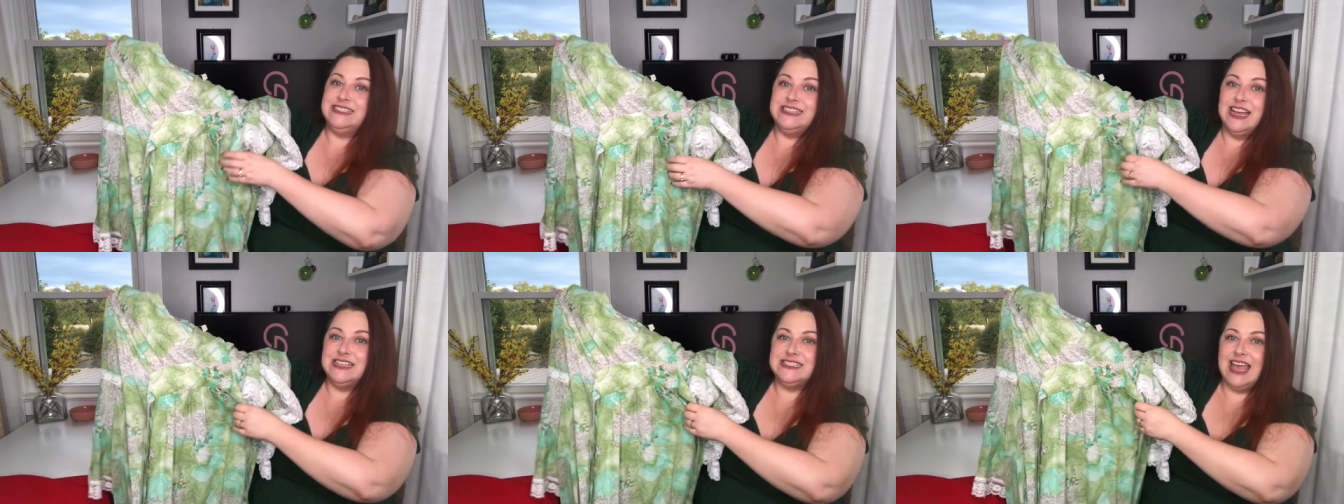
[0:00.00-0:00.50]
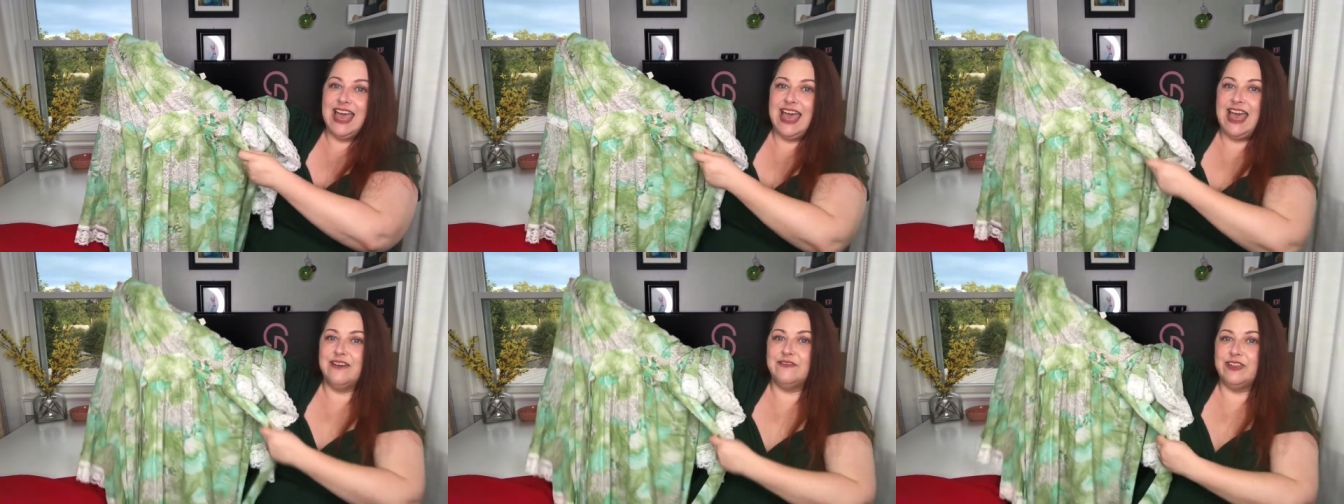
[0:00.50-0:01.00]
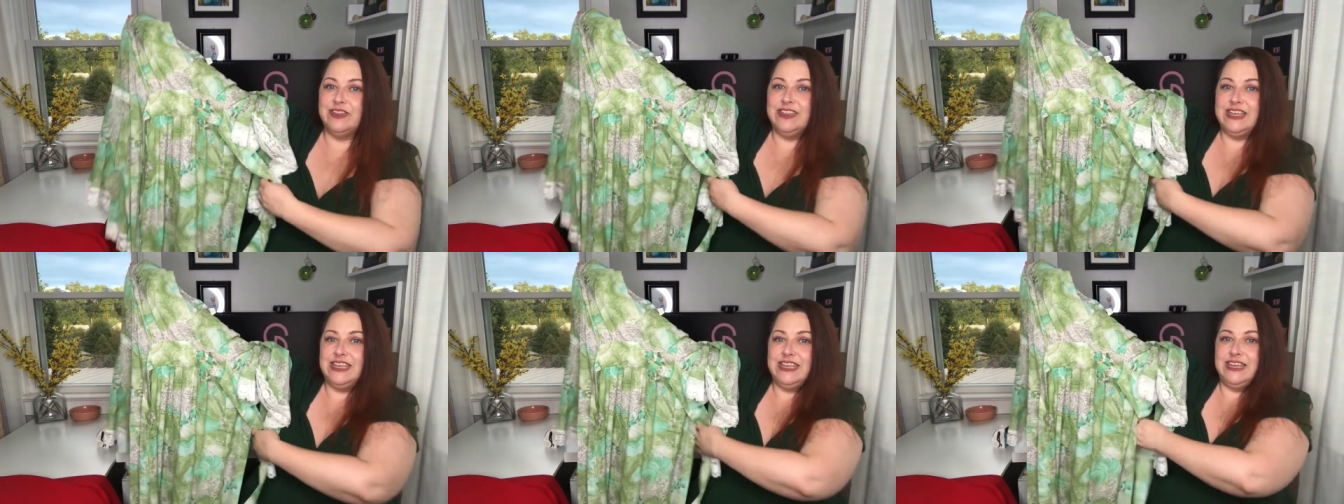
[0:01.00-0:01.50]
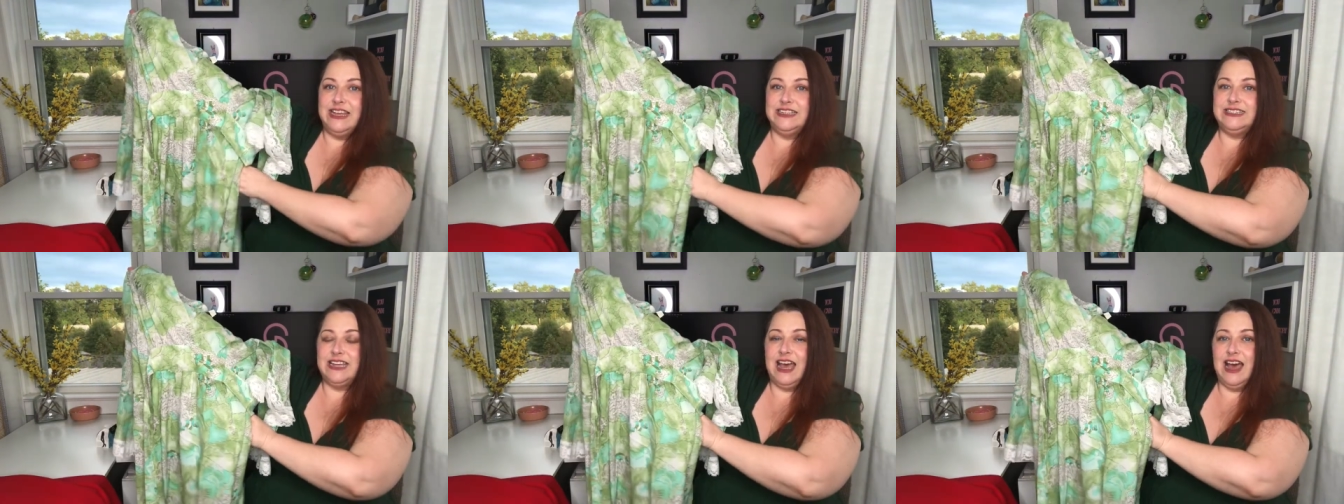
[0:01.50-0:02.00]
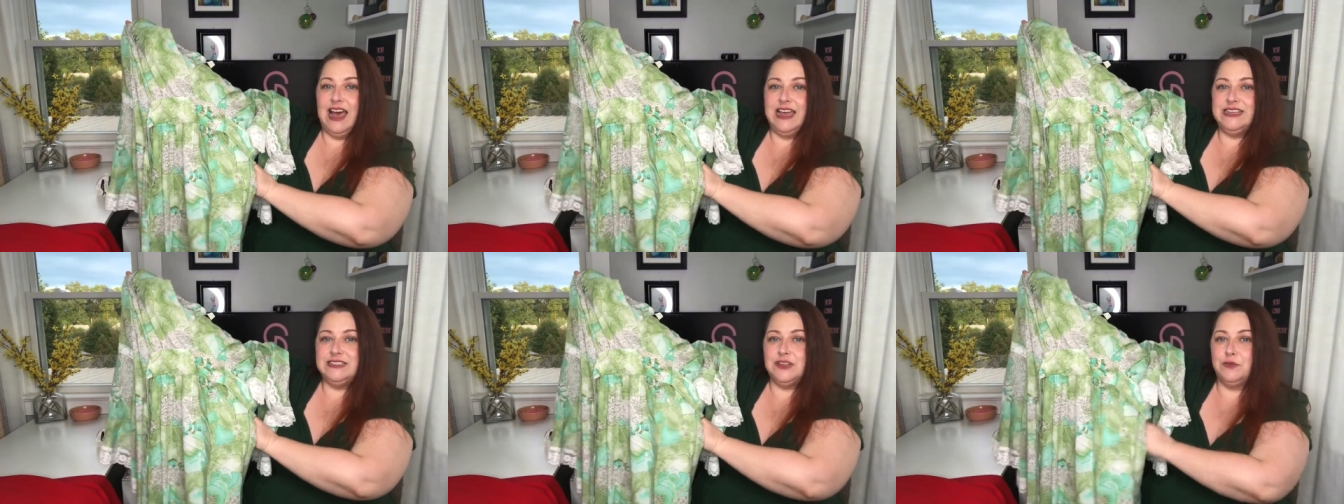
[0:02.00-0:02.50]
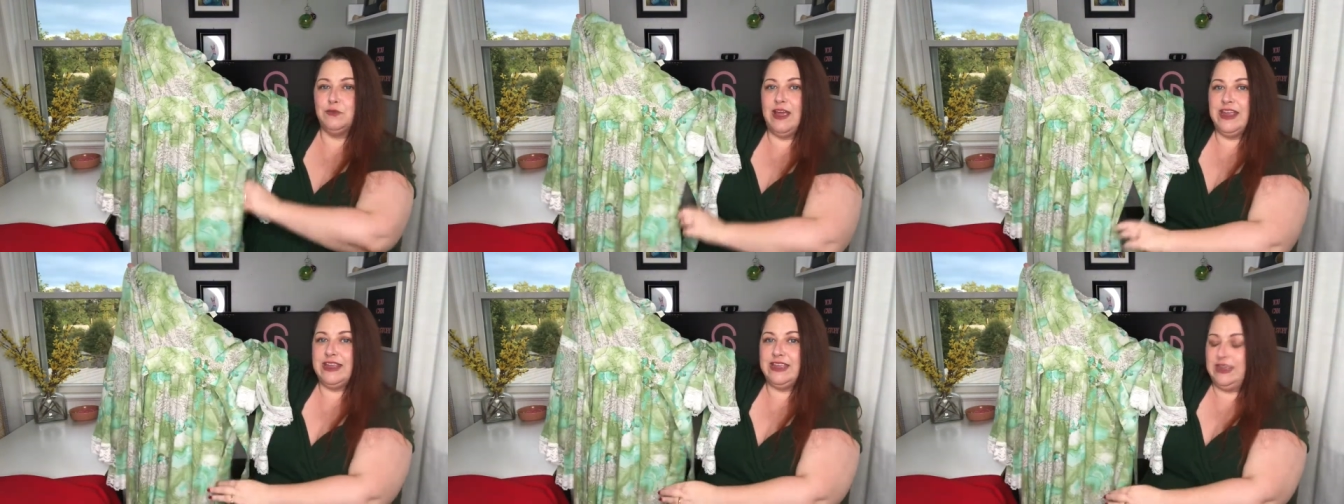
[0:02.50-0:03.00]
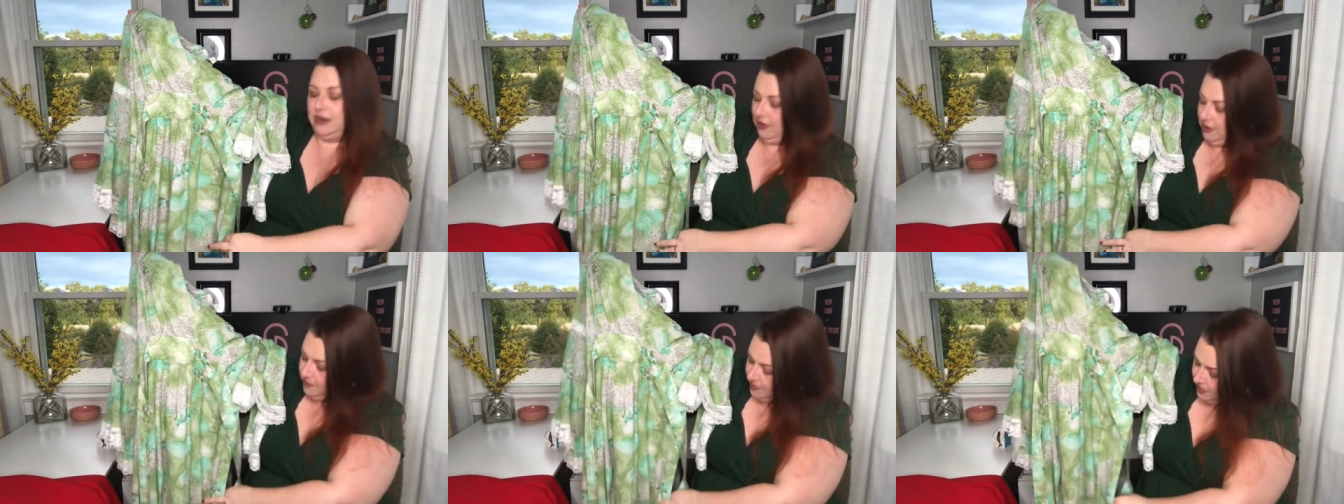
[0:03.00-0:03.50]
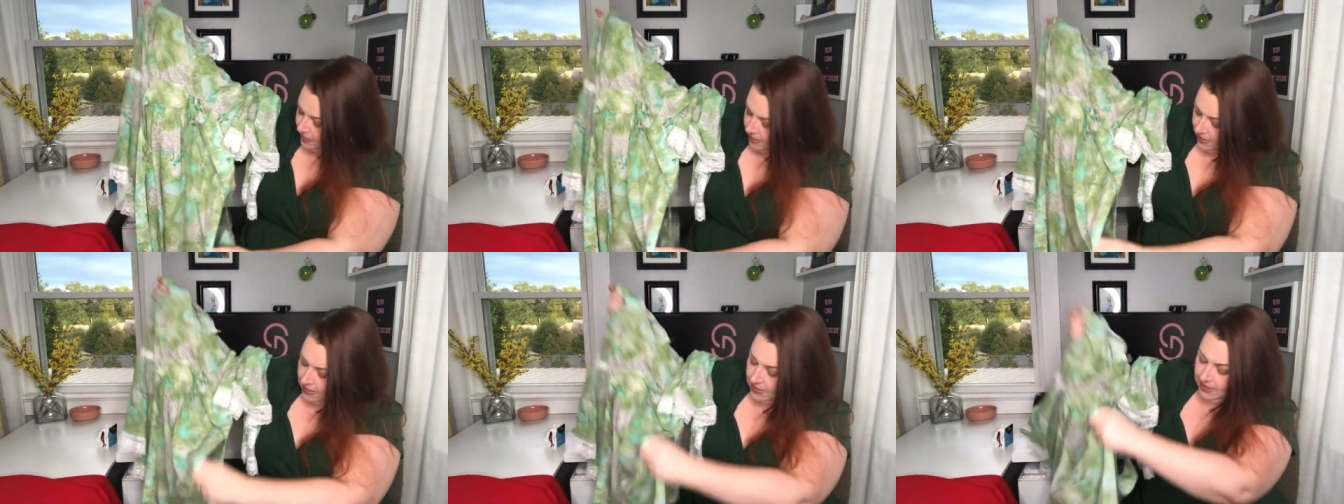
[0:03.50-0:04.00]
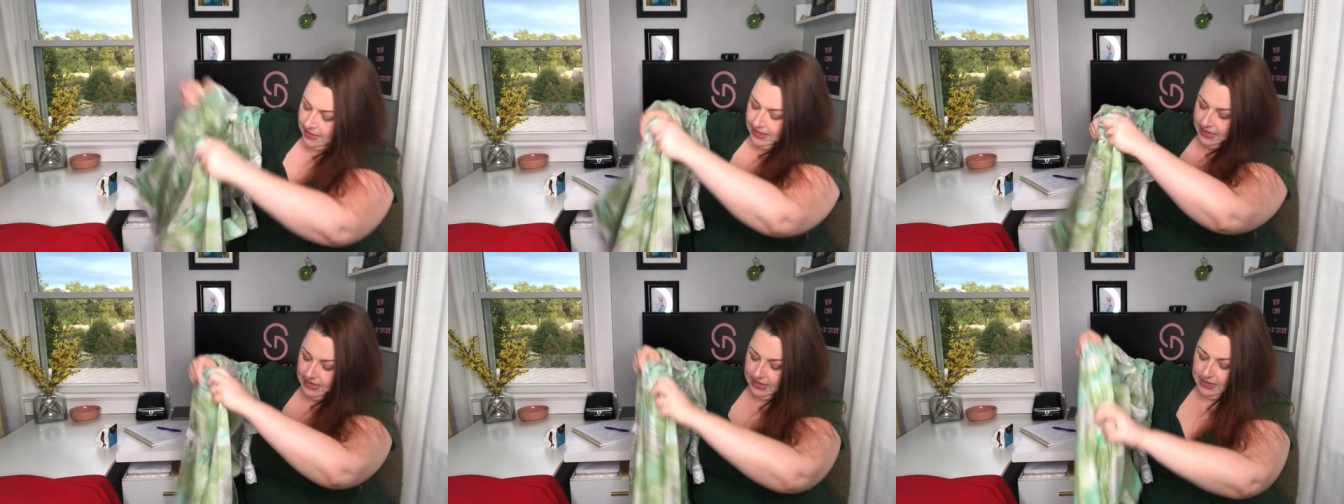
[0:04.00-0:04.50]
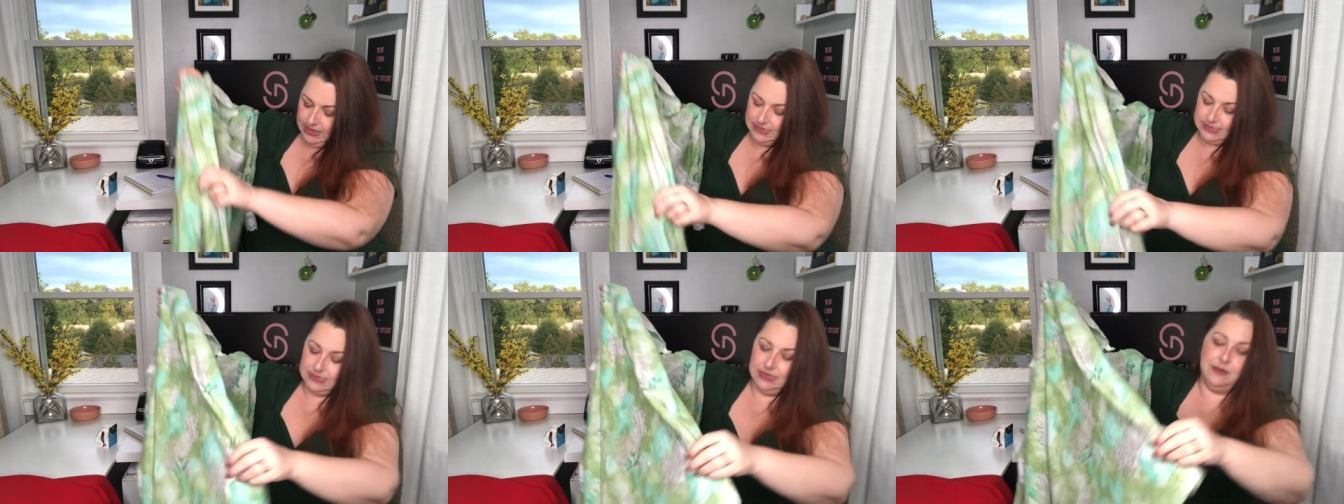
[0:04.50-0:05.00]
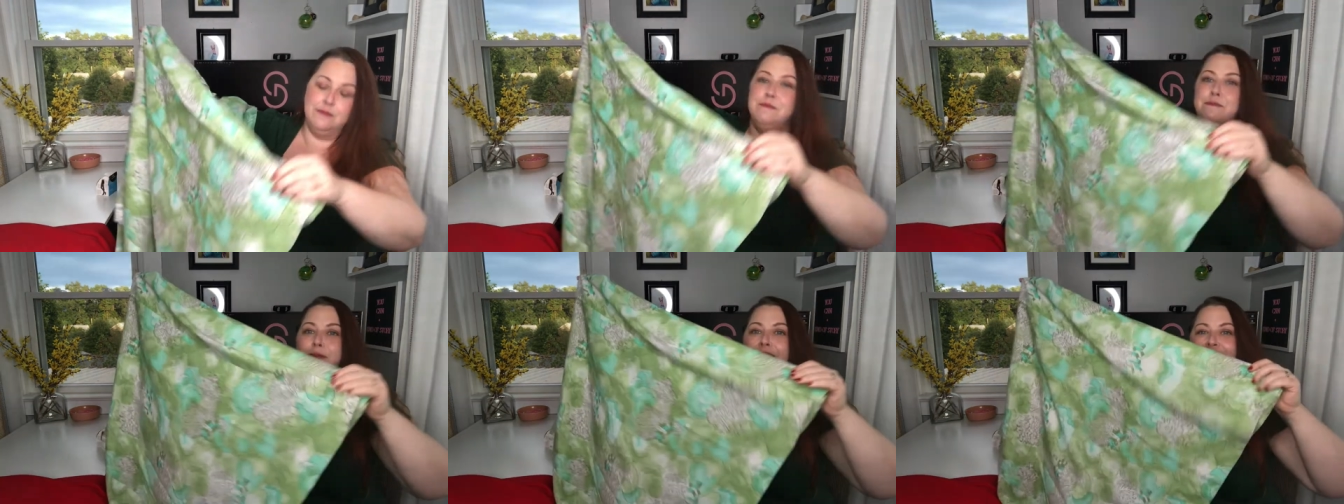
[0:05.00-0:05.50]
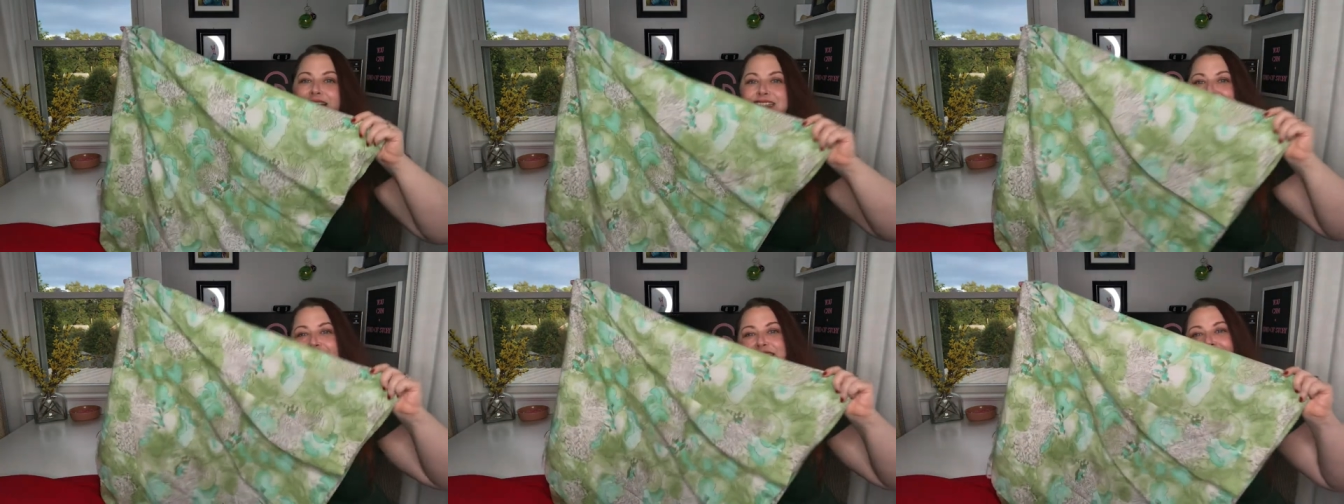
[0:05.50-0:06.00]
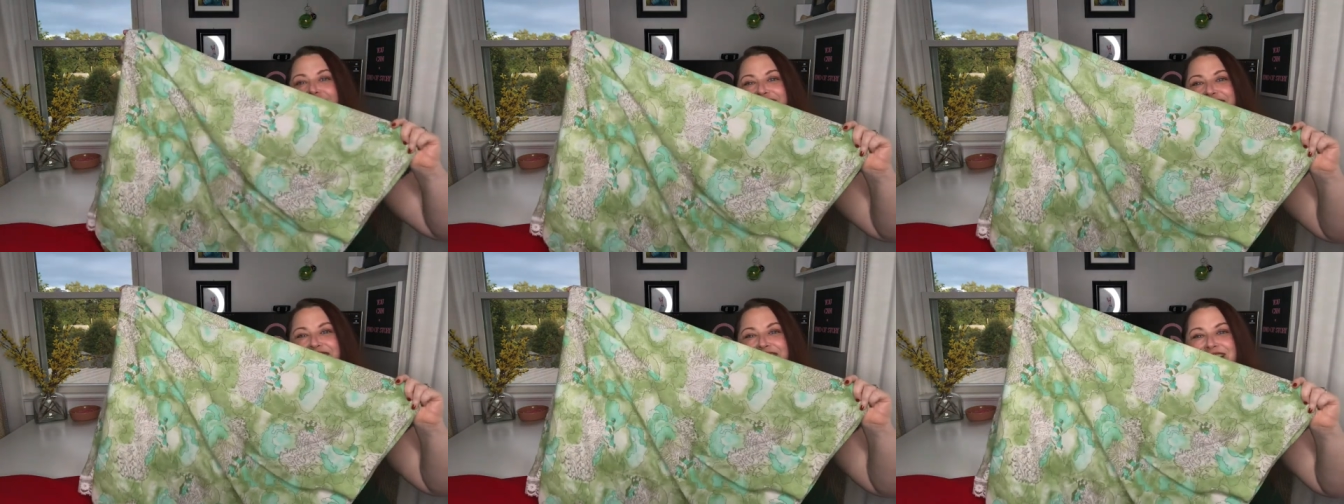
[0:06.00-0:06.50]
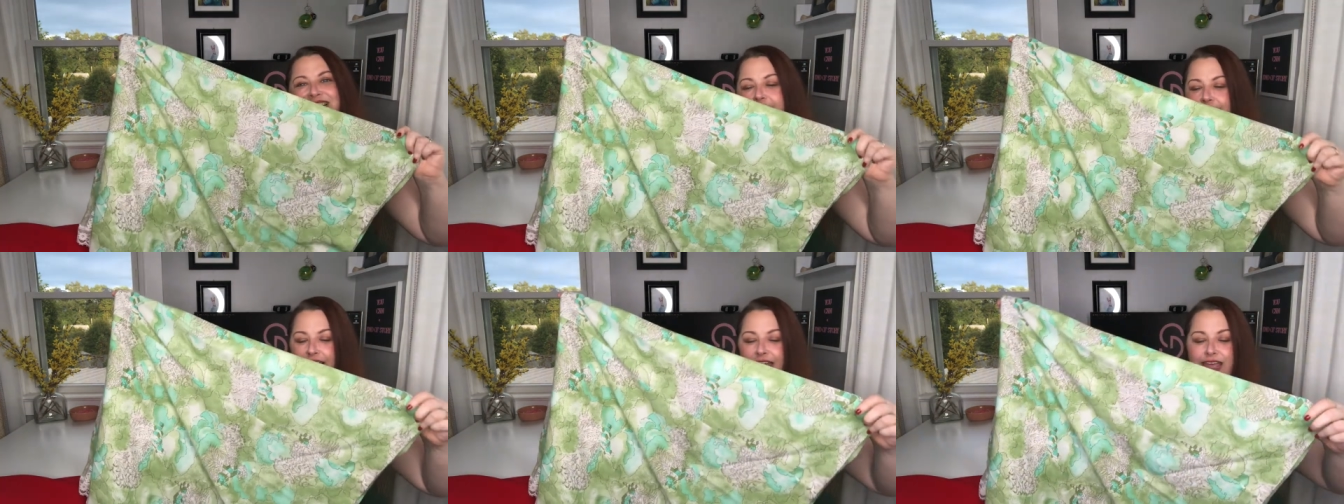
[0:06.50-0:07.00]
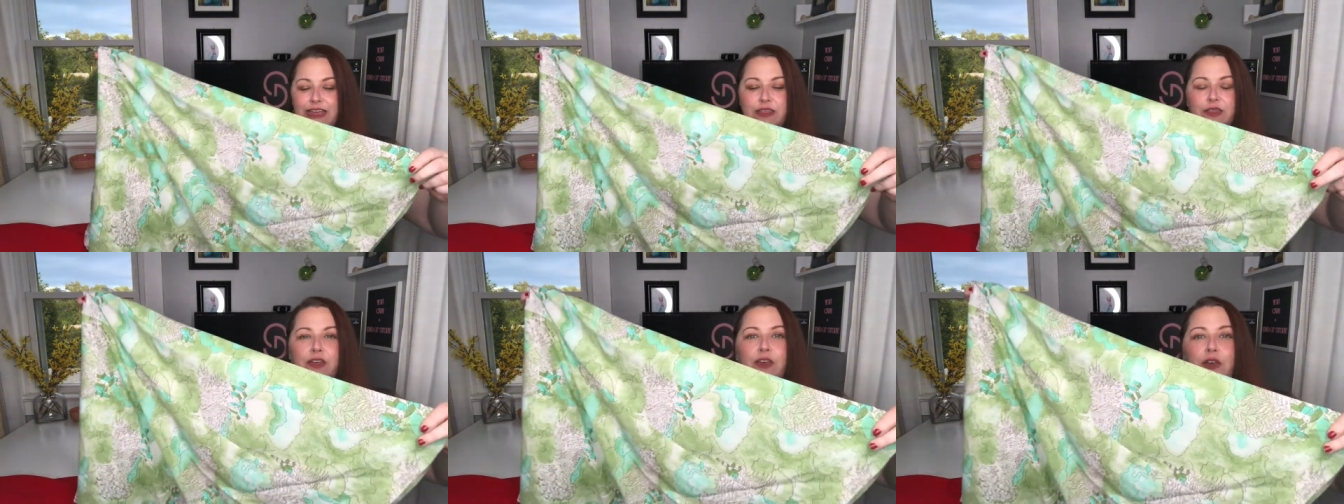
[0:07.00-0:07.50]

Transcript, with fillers: does have the ties right here. It is maxi length,